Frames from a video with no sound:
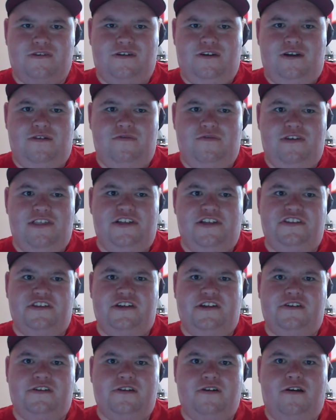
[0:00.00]
I really
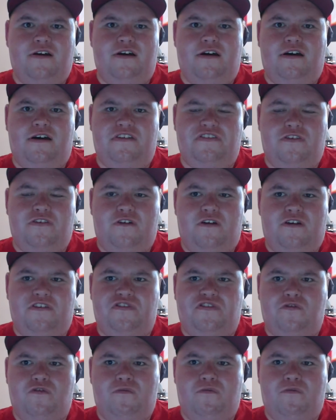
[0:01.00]
did. I saw